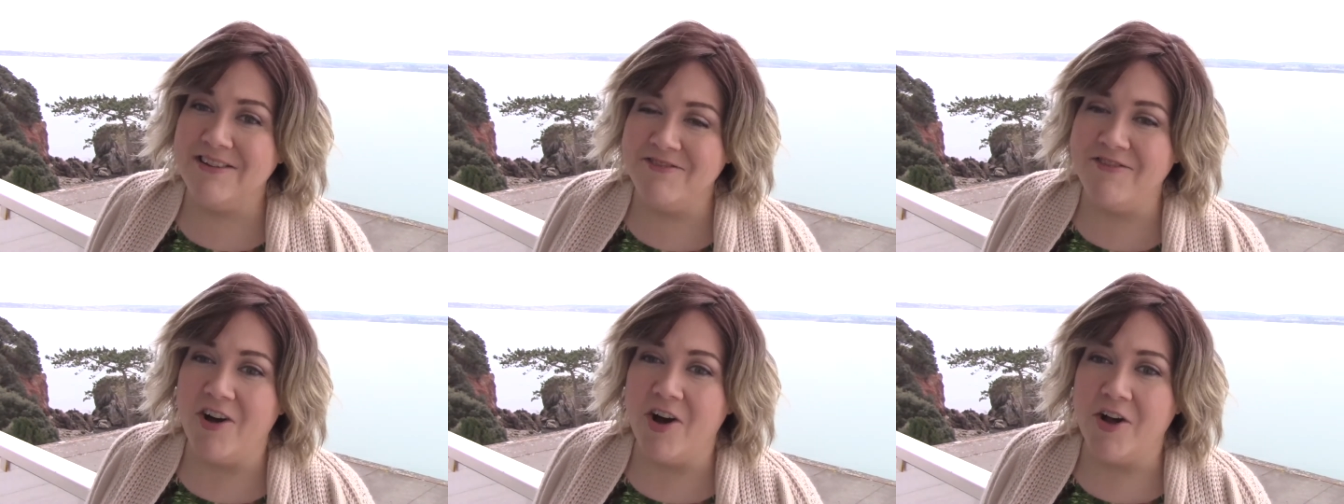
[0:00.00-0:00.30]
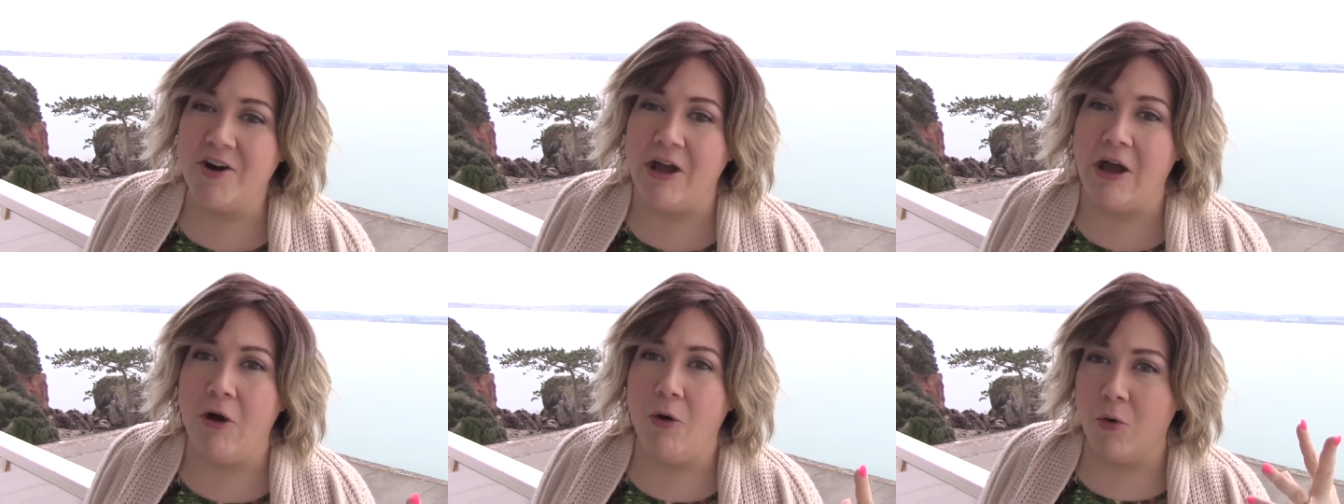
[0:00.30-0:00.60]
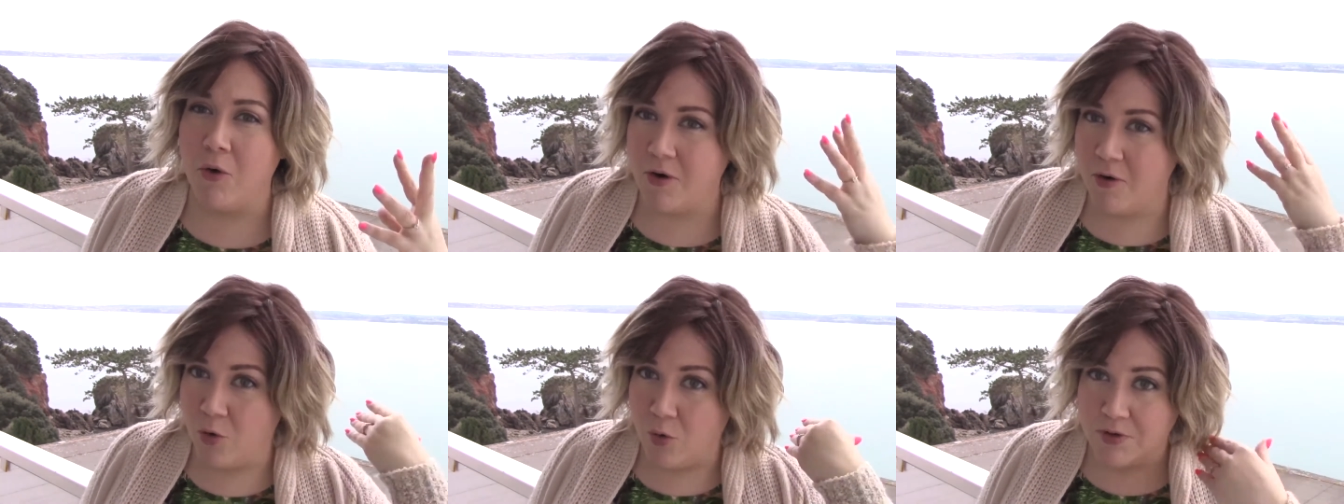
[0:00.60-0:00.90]
Ivana
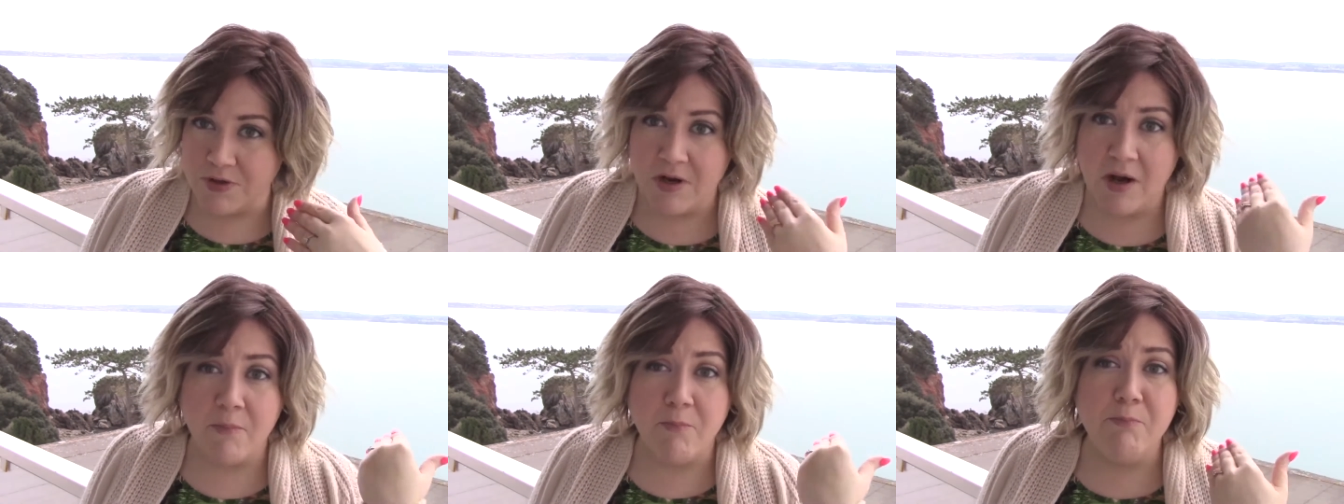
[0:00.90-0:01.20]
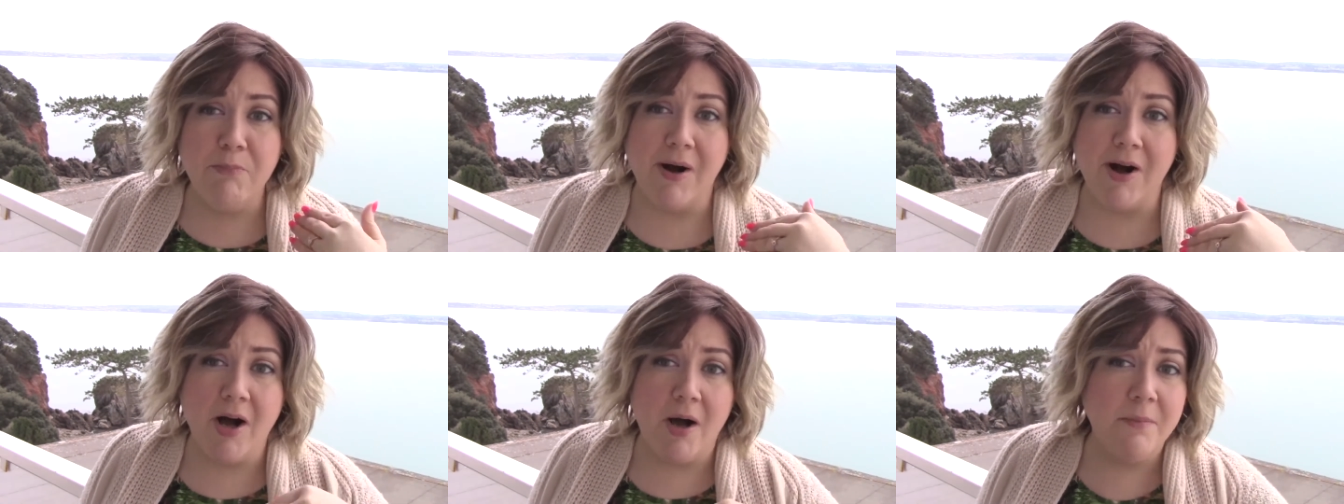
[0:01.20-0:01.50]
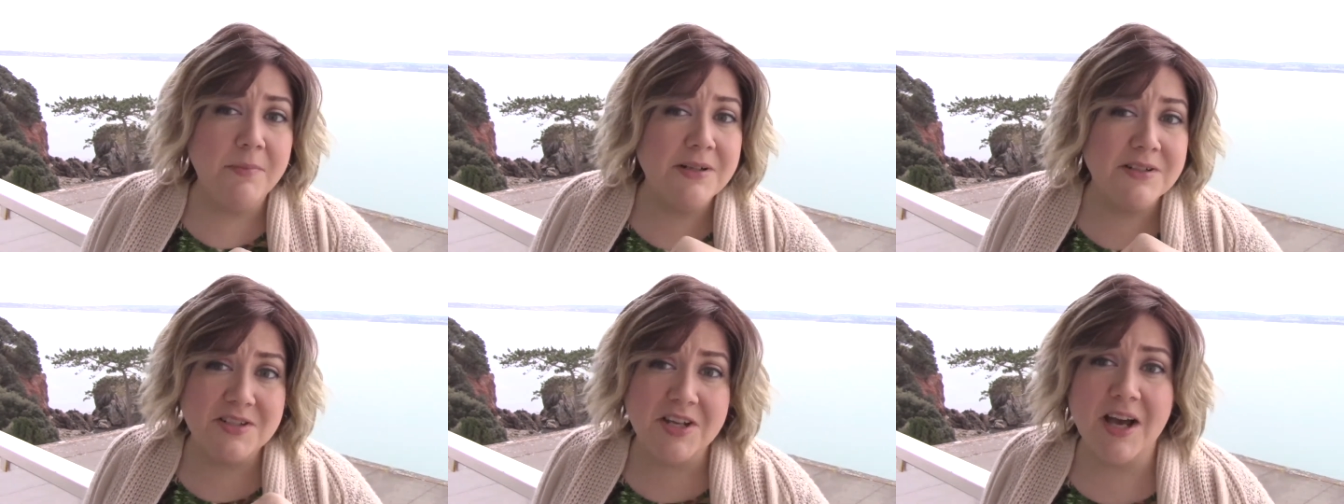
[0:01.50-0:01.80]
or a
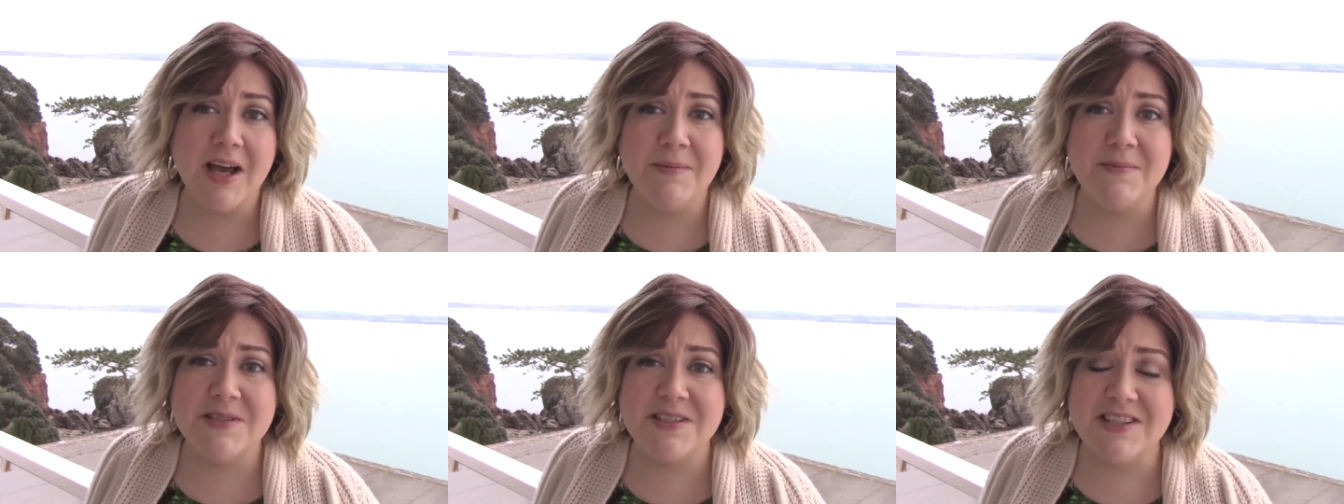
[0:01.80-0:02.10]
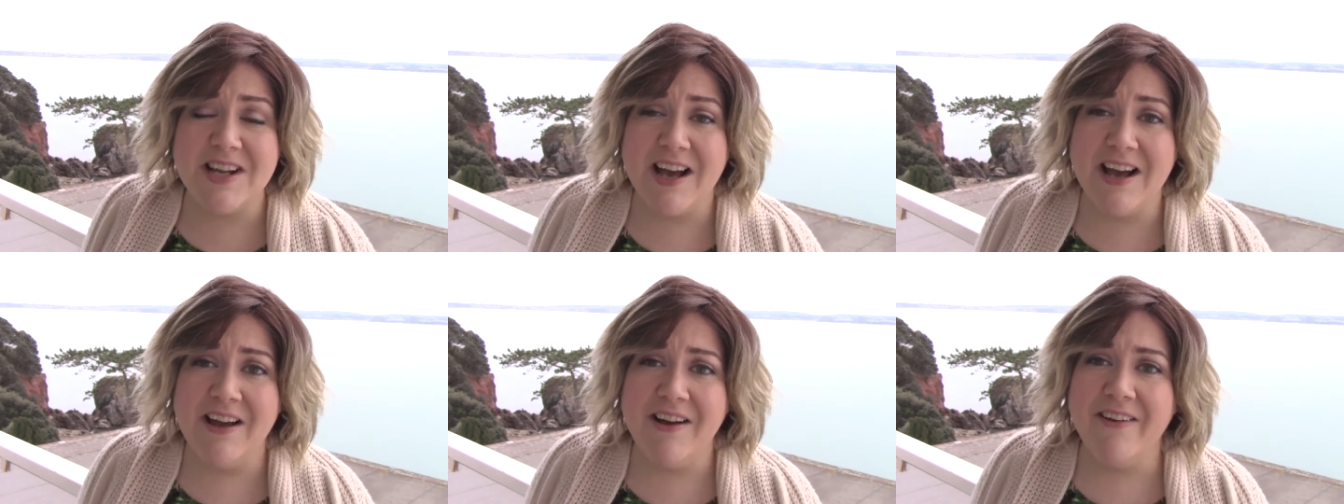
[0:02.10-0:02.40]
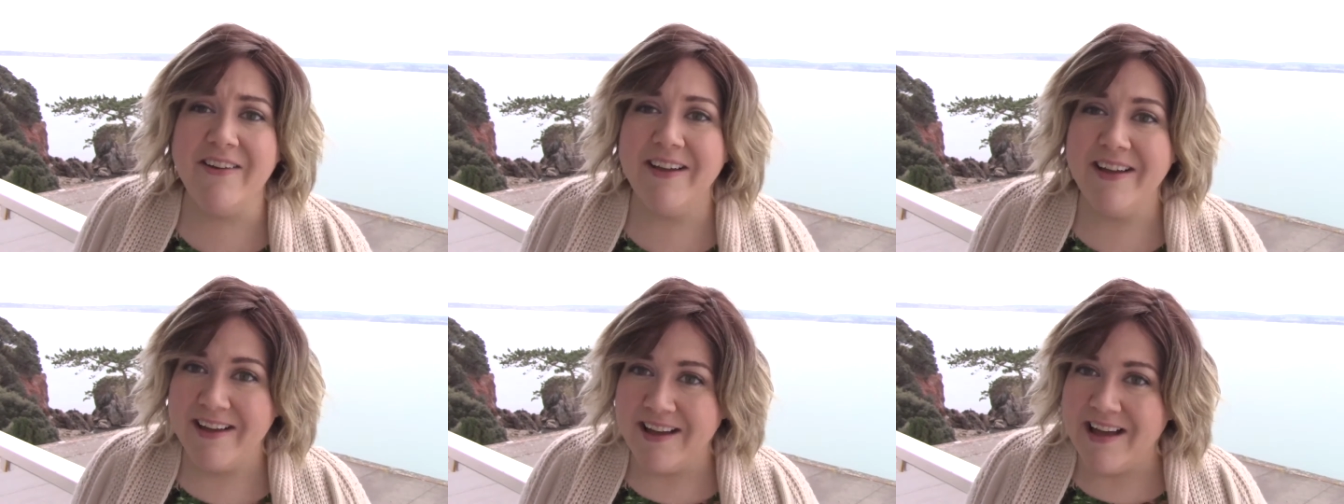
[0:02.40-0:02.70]
bob type
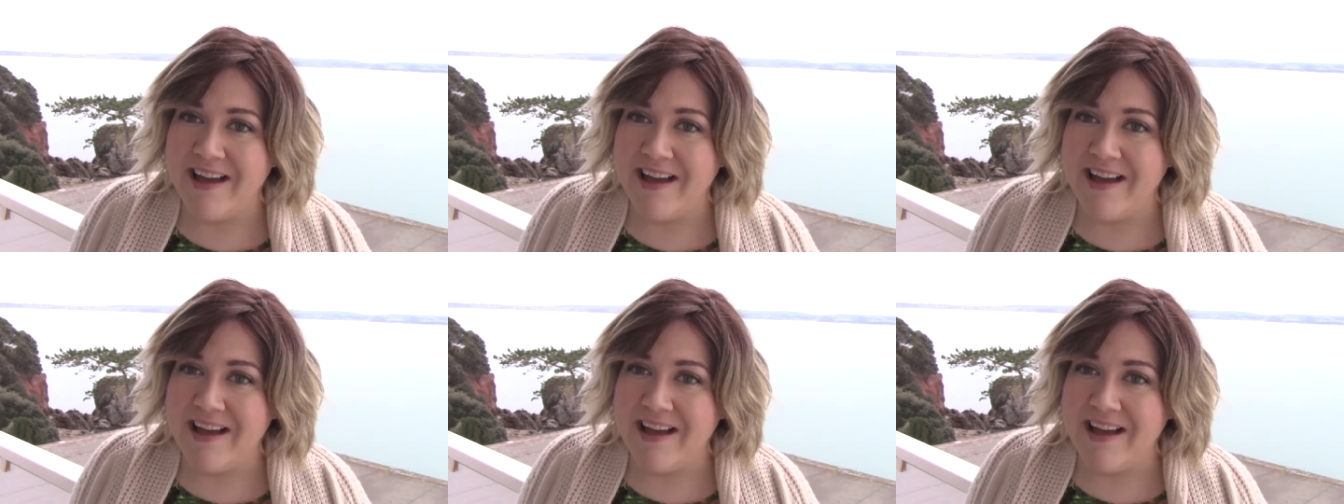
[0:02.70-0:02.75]
style,